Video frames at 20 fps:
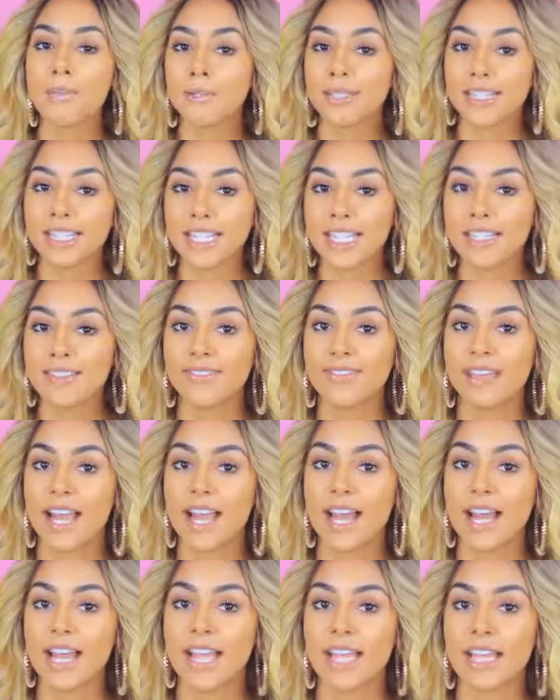believe
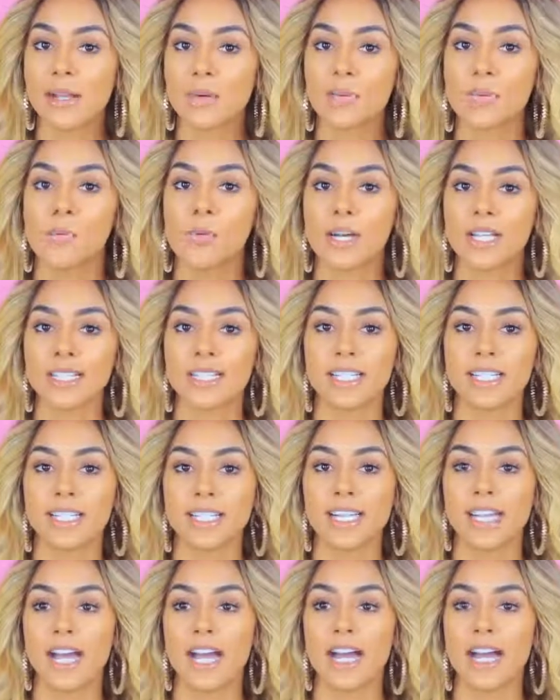that it wasn't
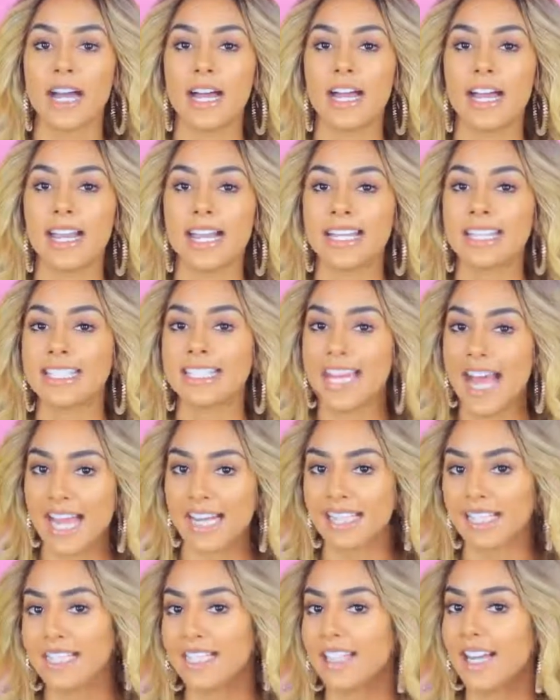
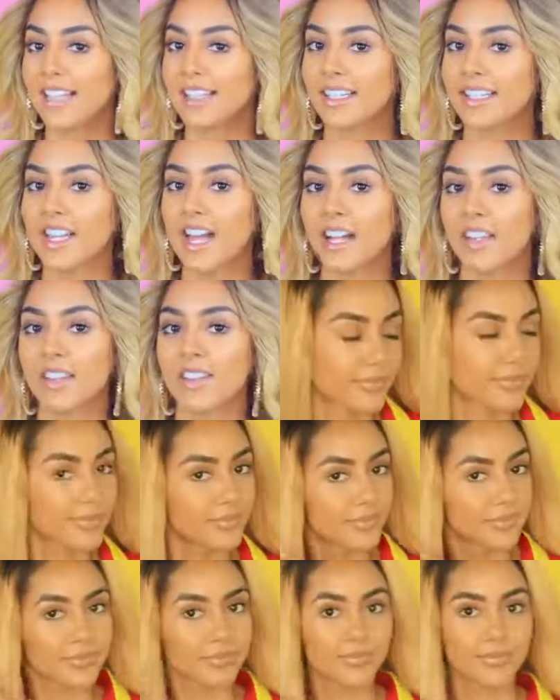exactly like the color that
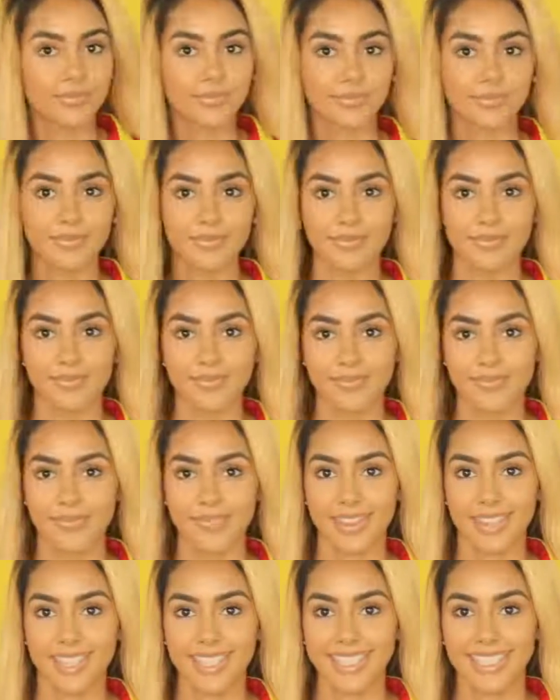I saw on the
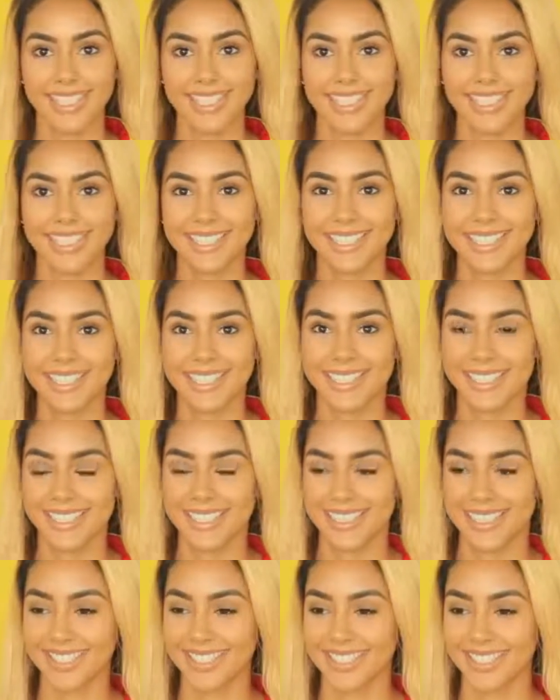site, and I think it was more
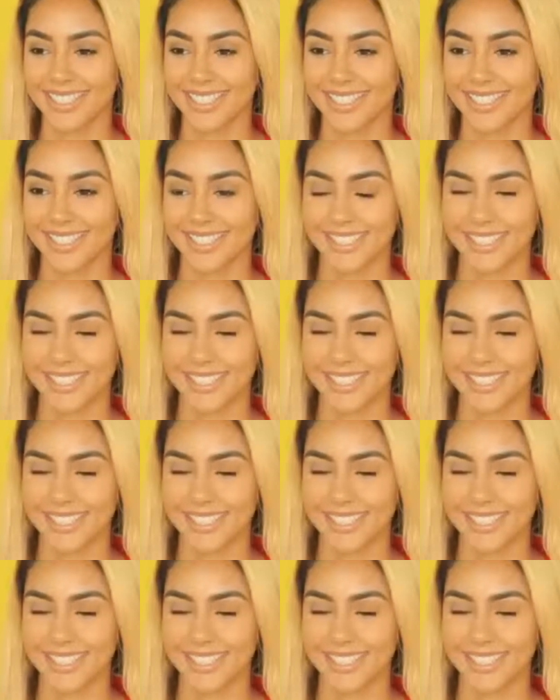brassy,